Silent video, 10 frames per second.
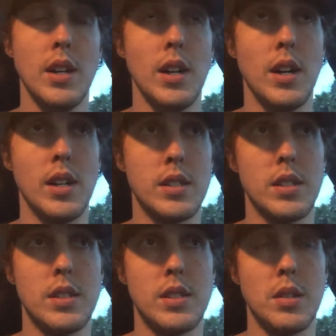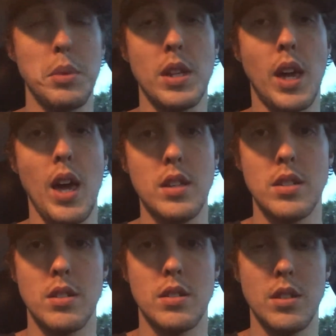uh, to be the
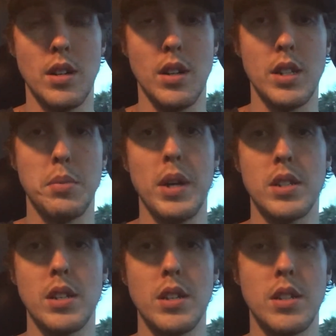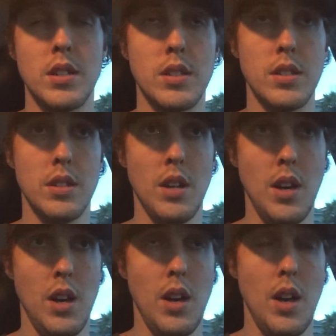case, uh, especially since
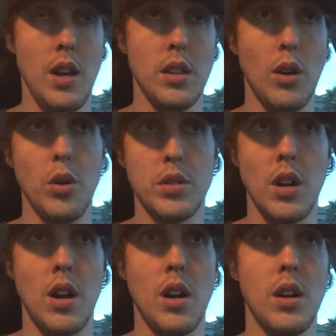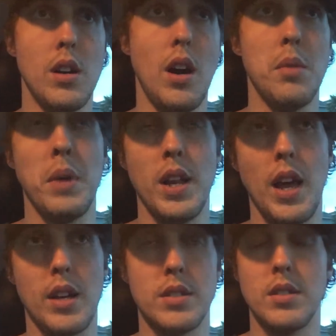those are on my
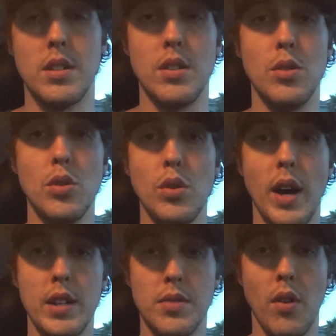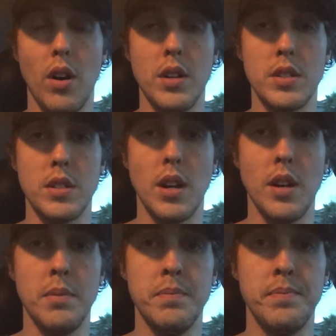next to do as far as
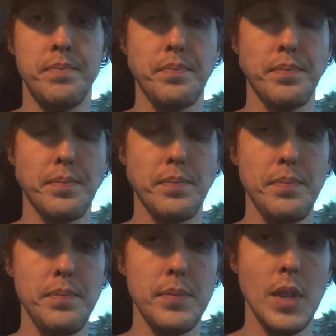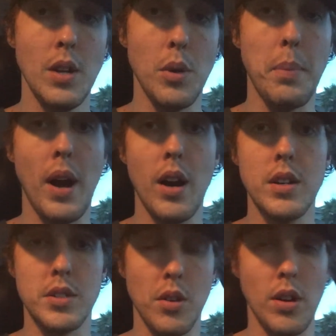um,
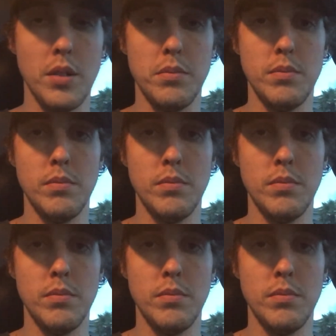repairs or